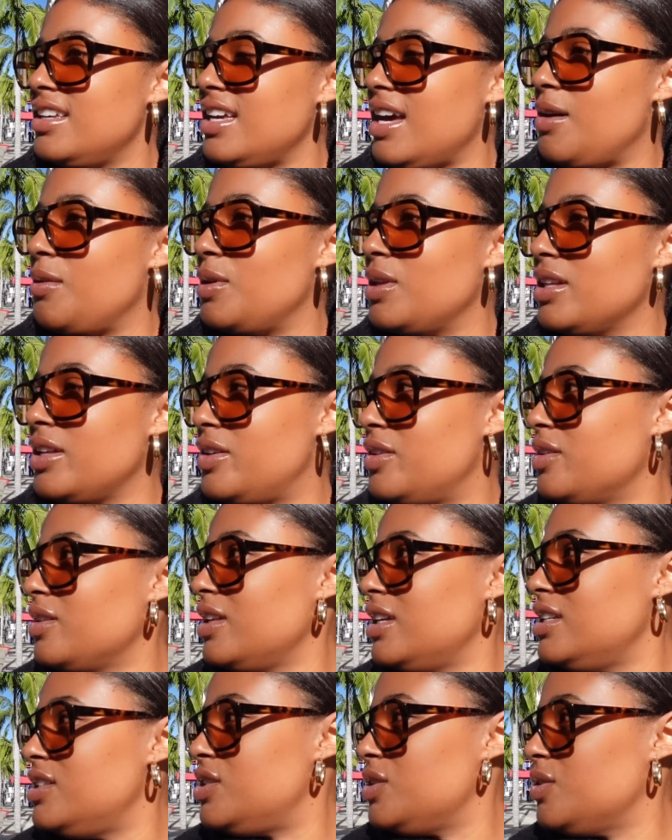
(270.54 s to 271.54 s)
Yeah, we
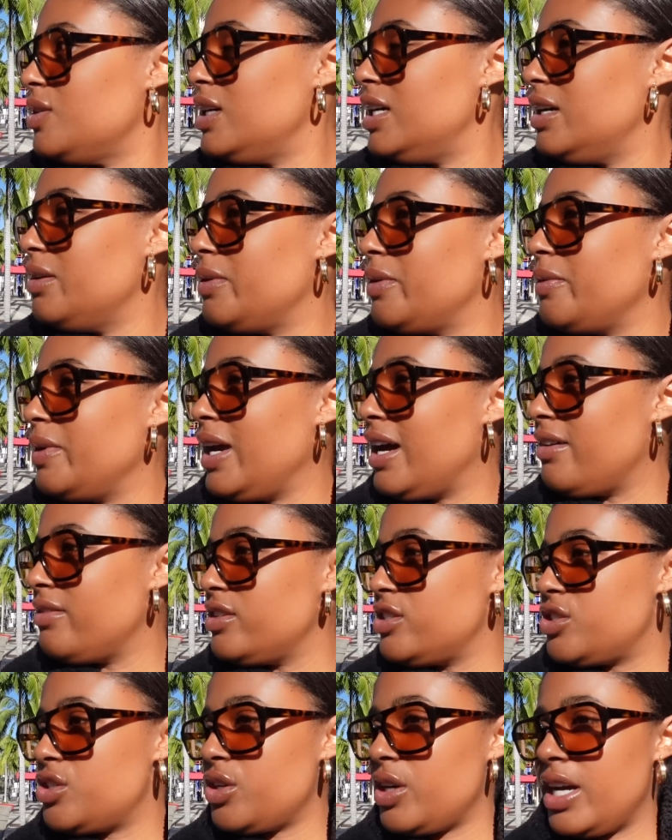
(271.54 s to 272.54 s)
literally do it when we have
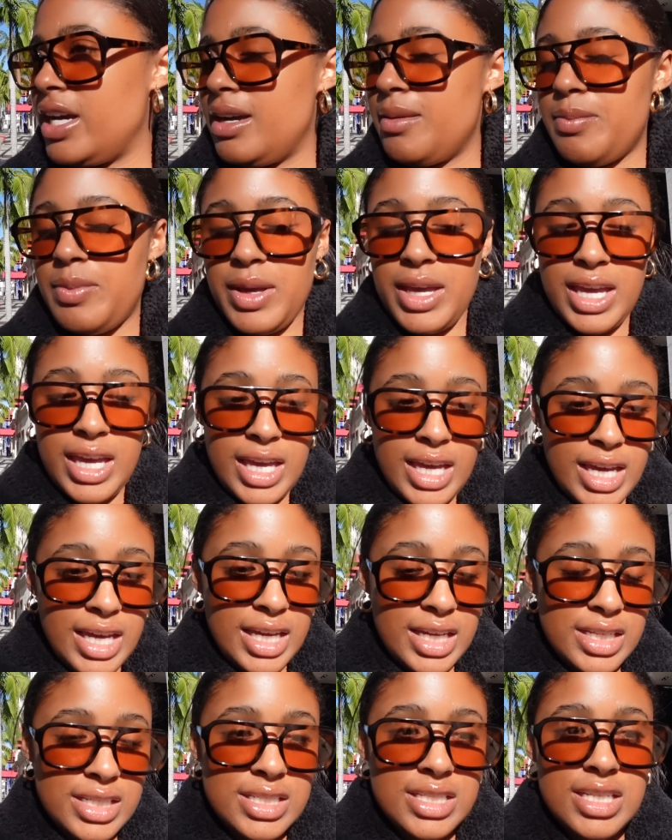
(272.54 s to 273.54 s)
a trip,
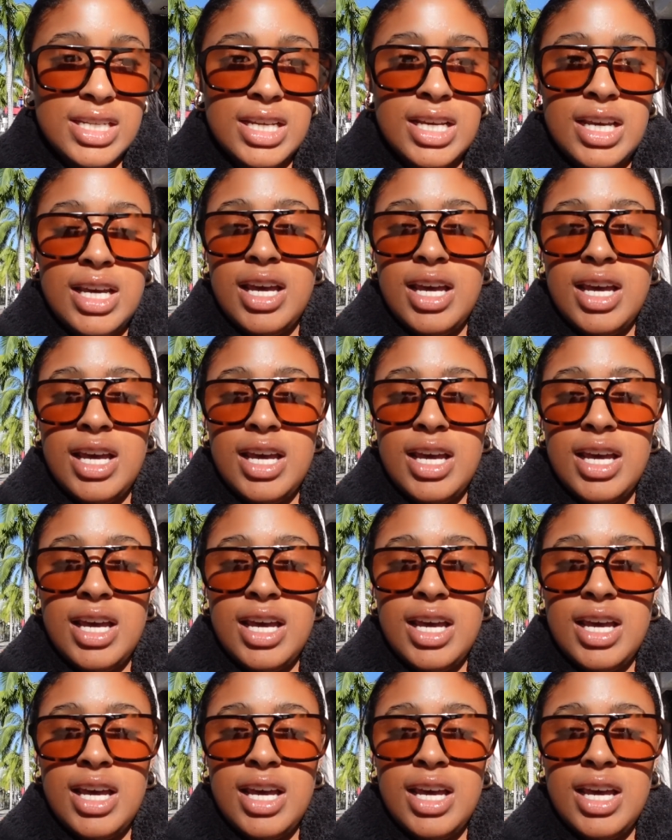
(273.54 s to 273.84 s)
and